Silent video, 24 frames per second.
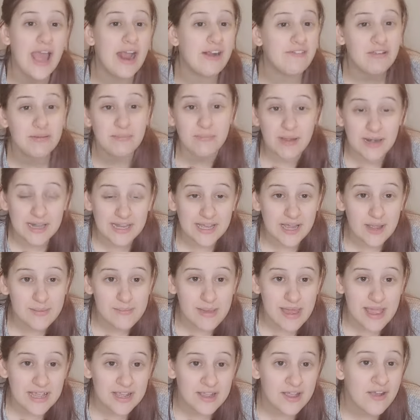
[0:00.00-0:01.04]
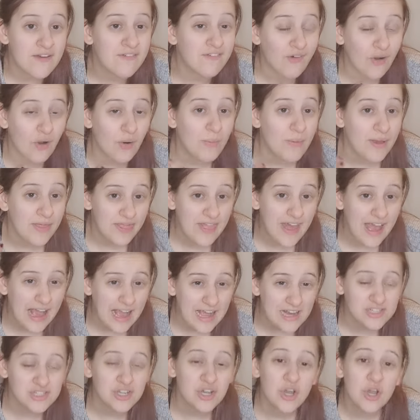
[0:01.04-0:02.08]
Every money I make from
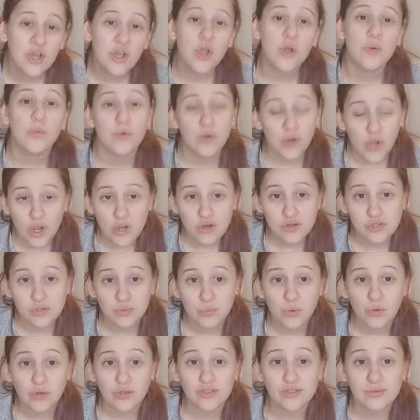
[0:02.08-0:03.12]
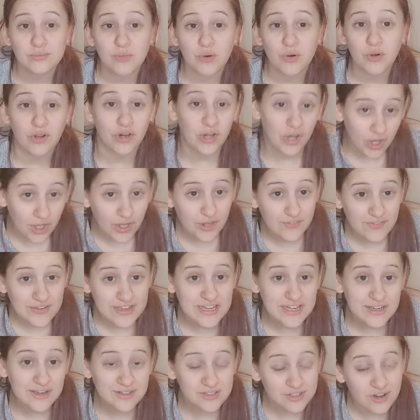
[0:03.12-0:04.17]
that will go towards more
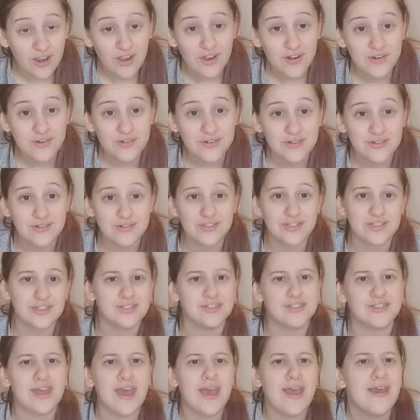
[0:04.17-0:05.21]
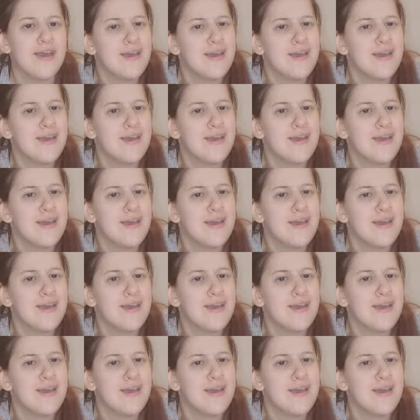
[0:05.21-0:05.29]
clothing try on hauls, because